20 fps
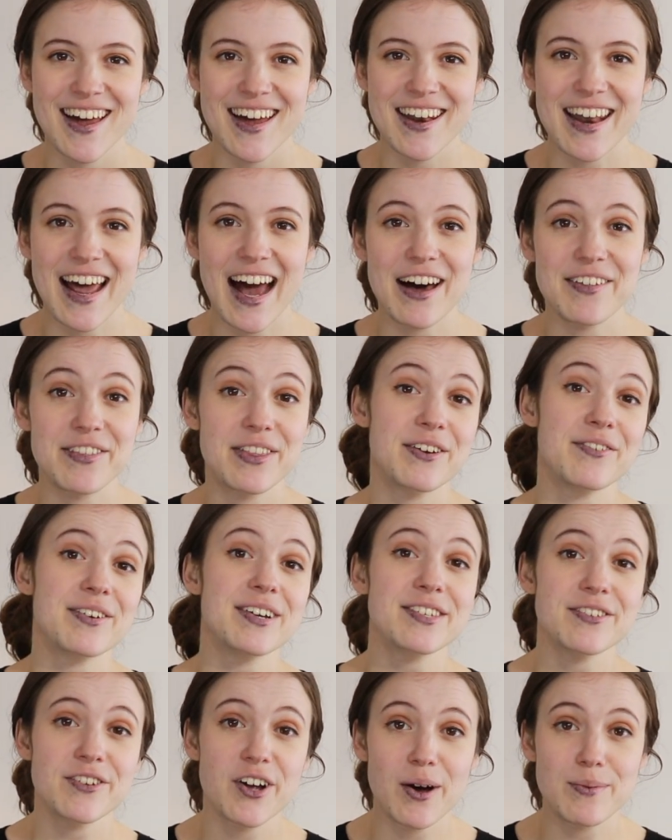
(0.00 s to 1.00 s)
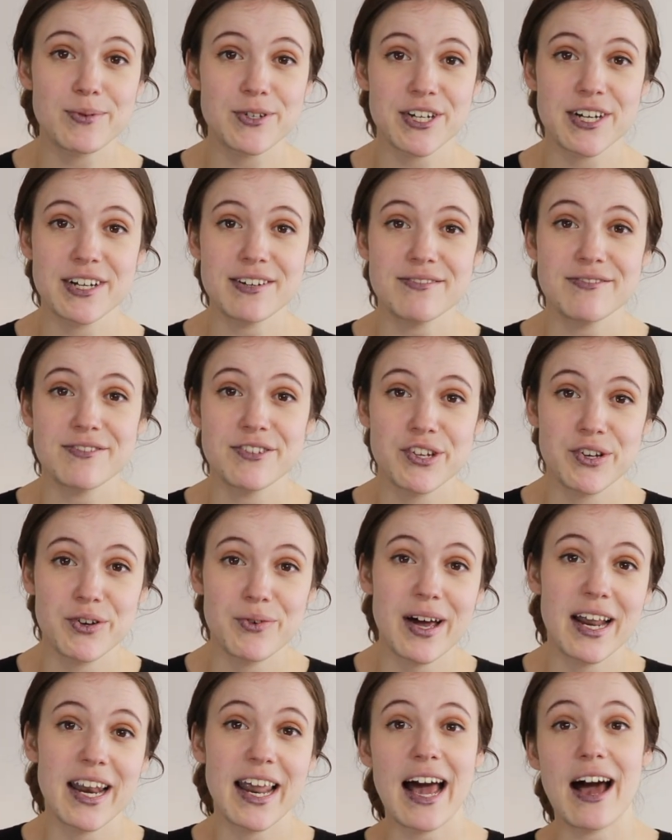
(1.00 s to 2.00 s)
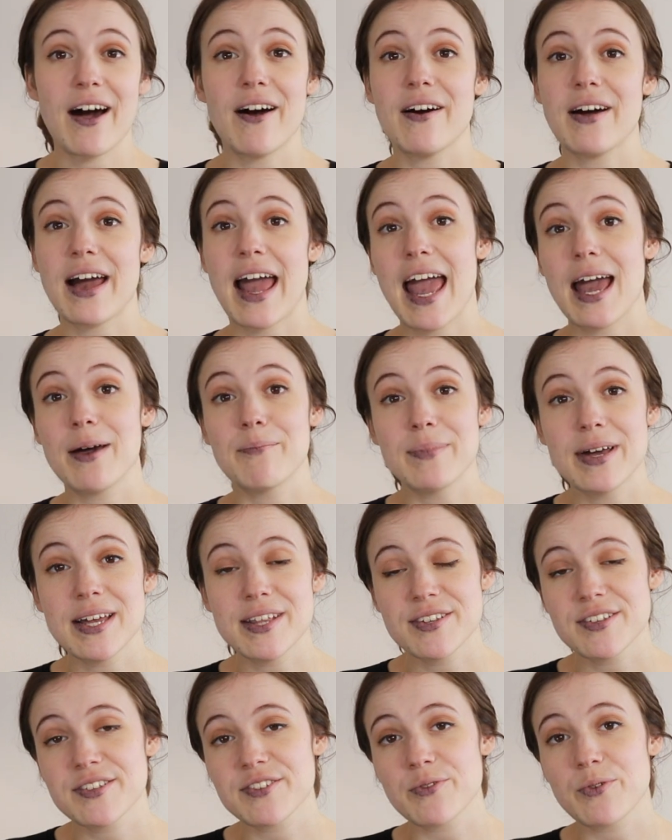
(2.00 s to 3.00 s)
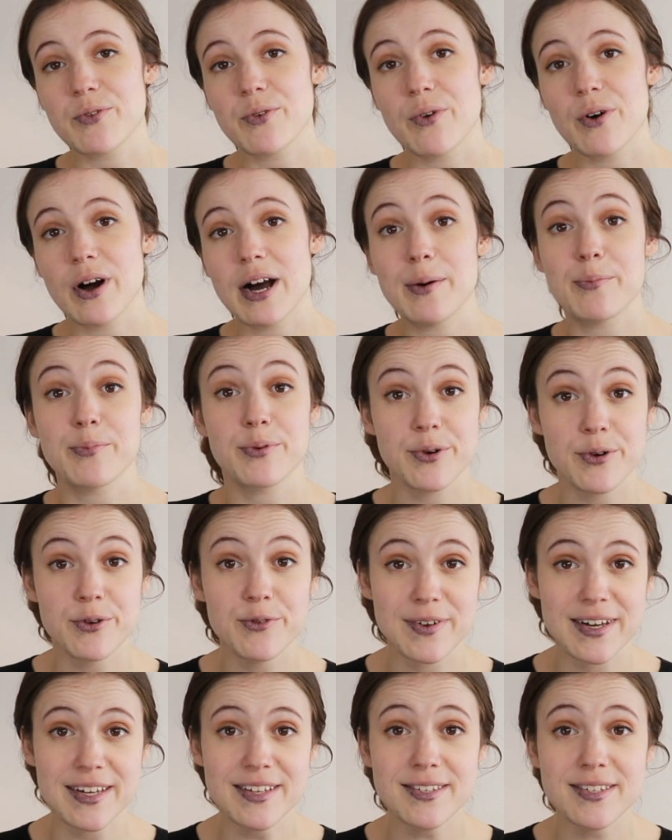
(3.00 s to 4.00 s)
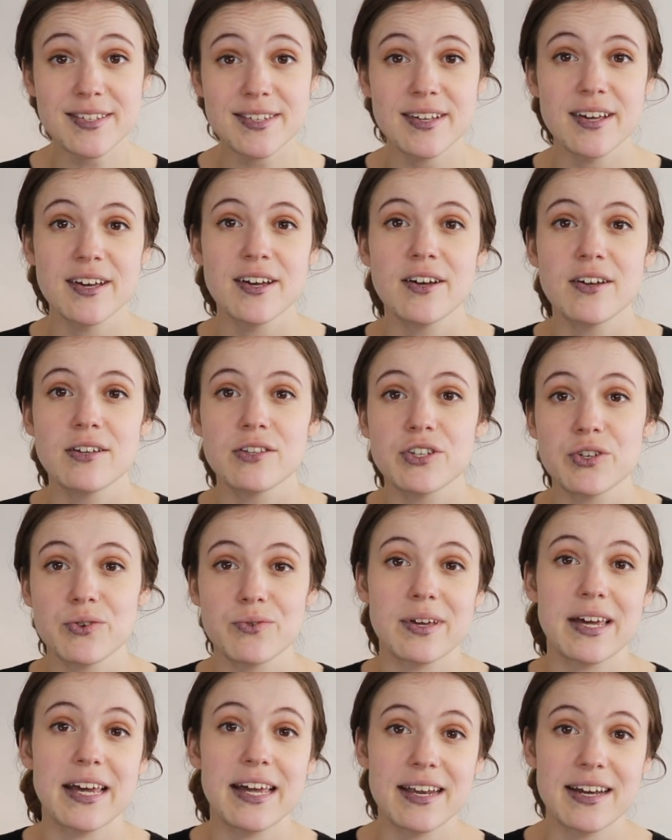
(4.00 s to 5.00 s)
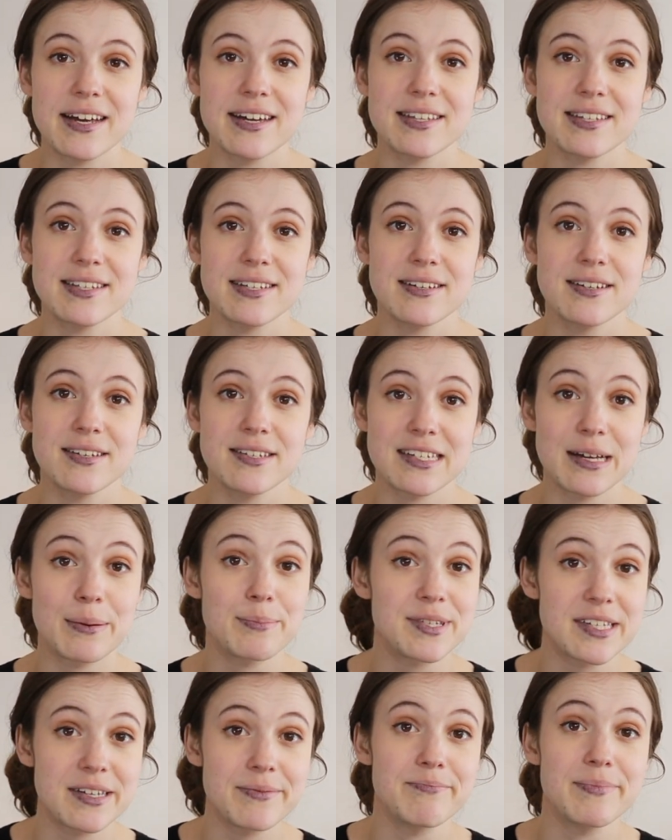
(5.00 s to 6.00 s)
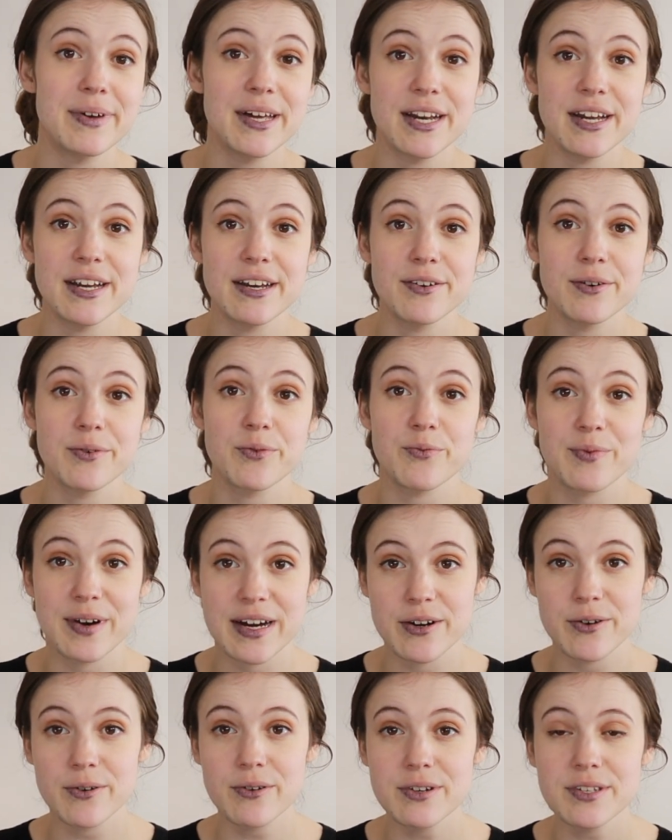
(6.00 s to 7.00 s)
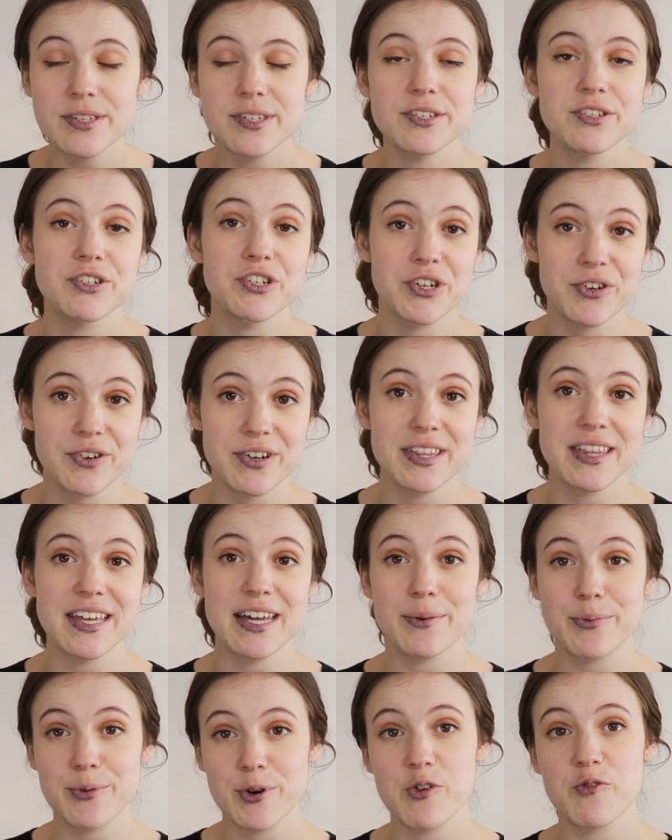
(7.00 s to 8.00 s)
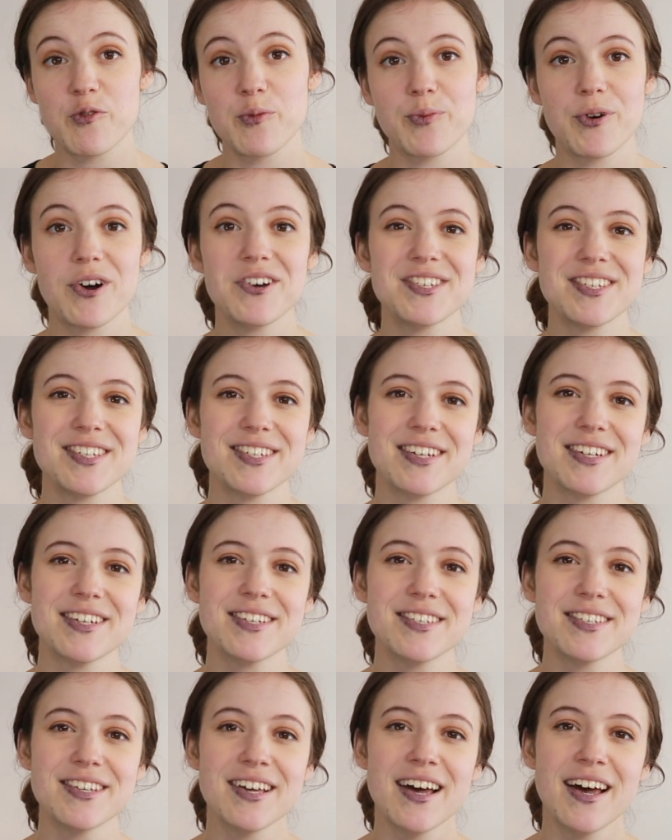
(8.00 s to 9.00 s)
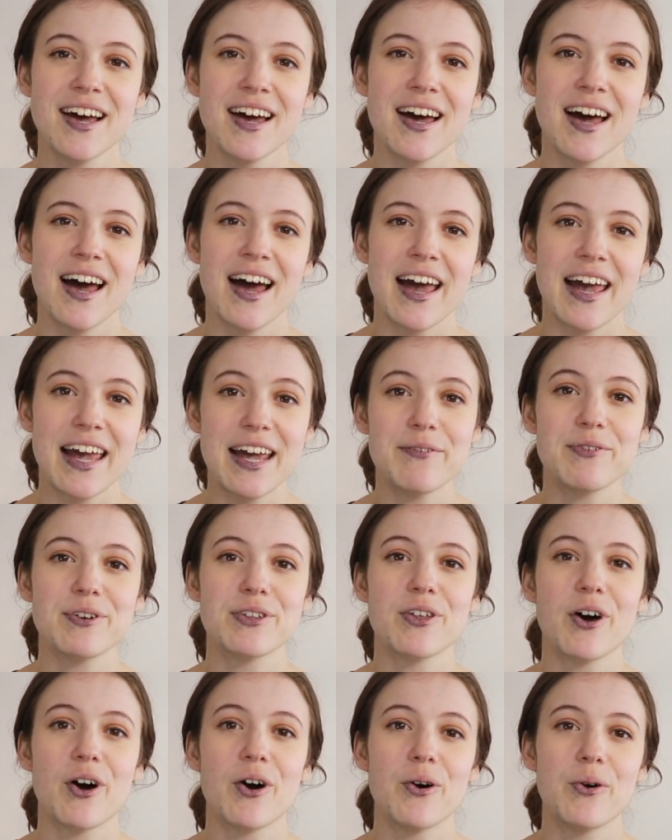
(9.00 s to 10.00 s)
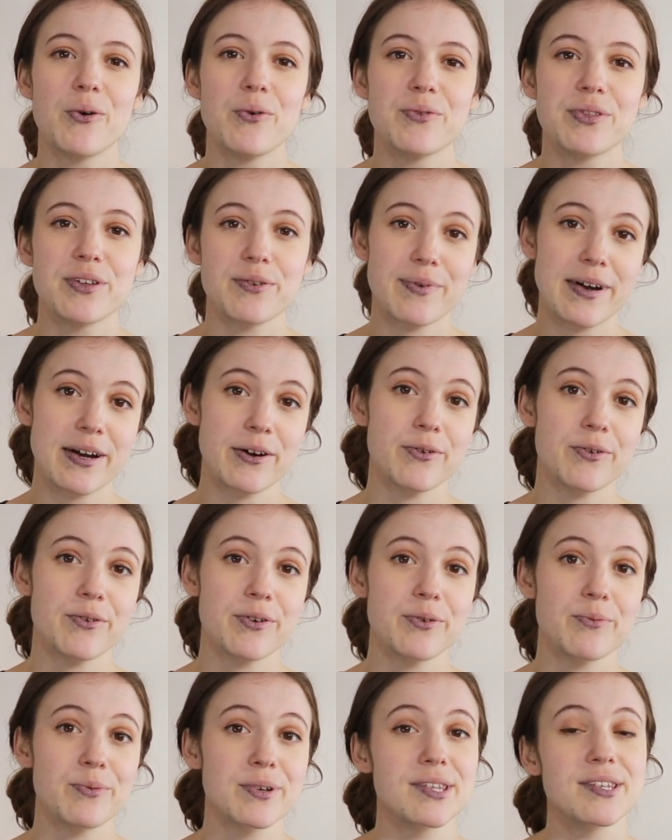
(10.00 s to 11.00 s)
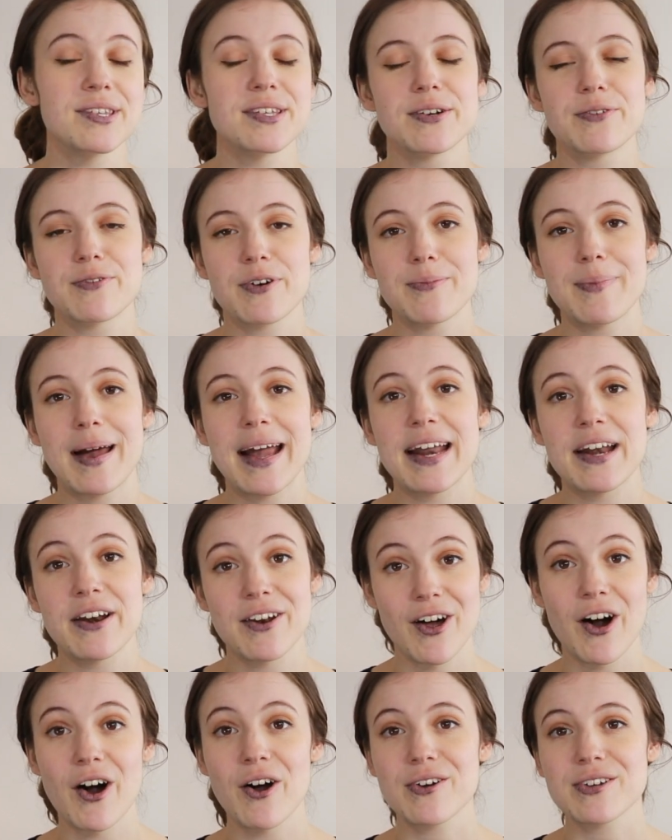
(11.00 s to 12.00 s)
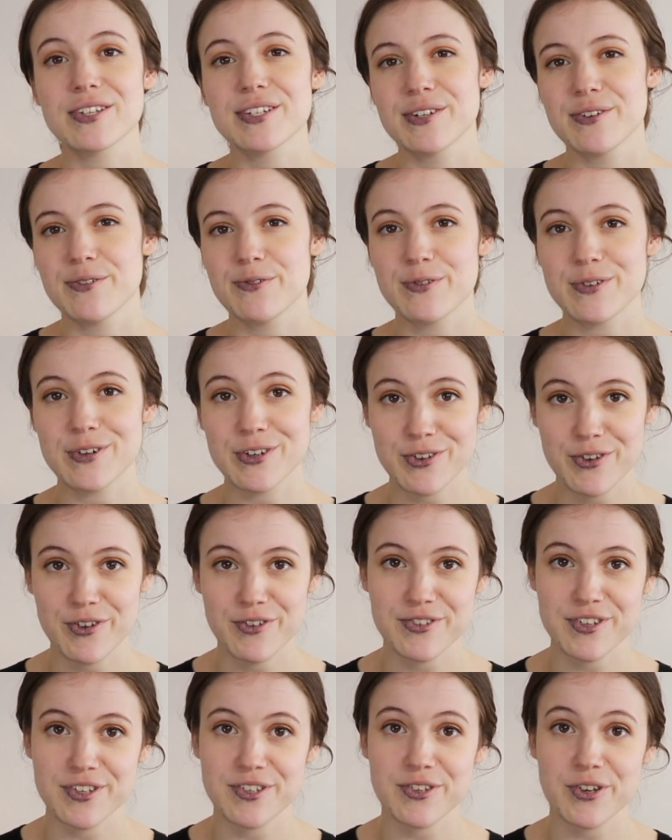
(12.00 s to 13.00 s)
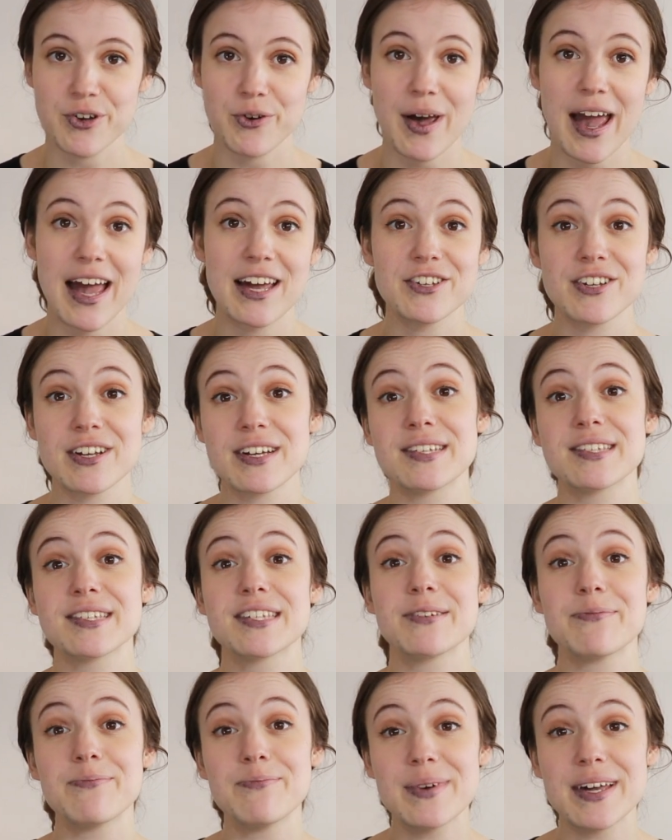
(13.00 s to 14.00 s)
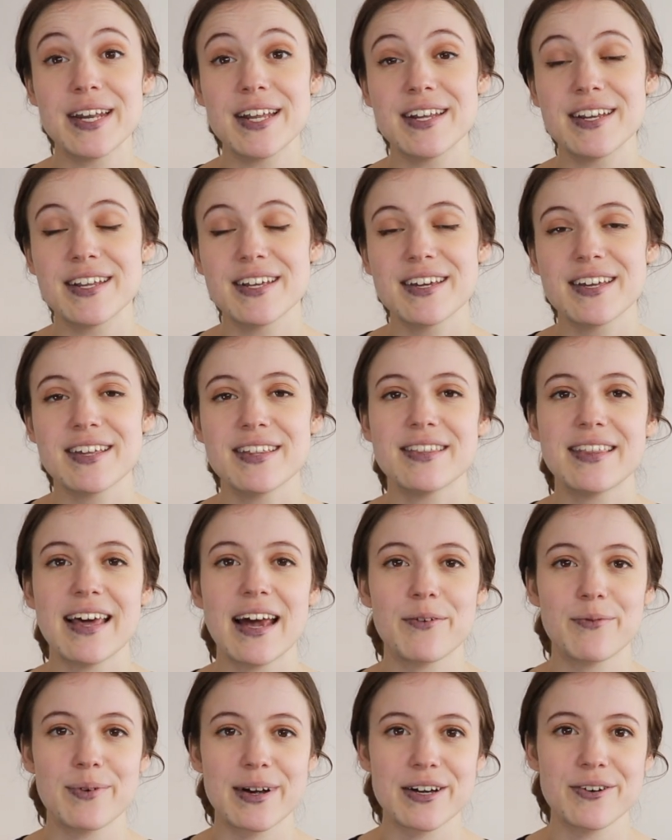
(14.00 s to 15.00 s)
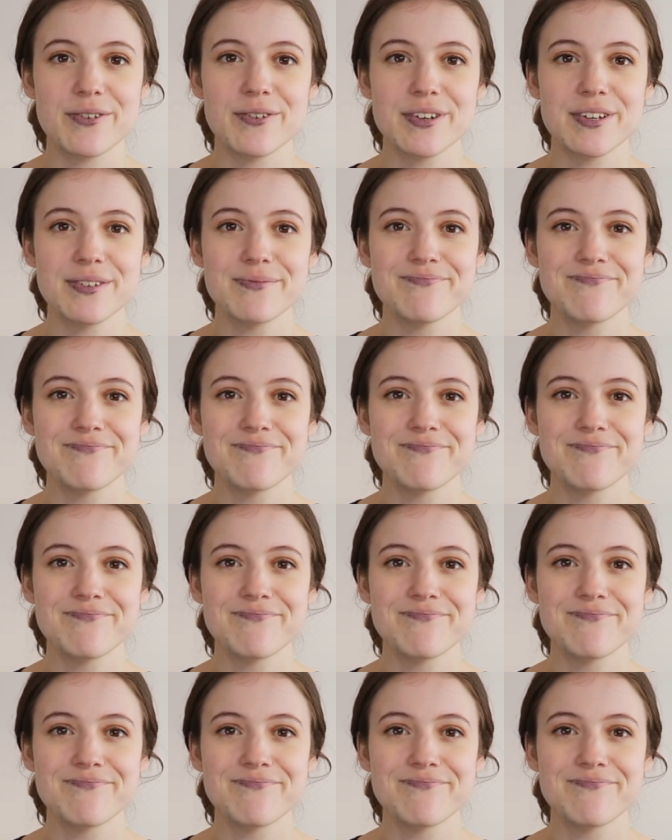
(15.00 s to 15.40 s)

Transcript: Now there is an option to allow admins or approvers to edit some submitted records during the approval processes, even though the record would still remain locked for users who actually submitted that record.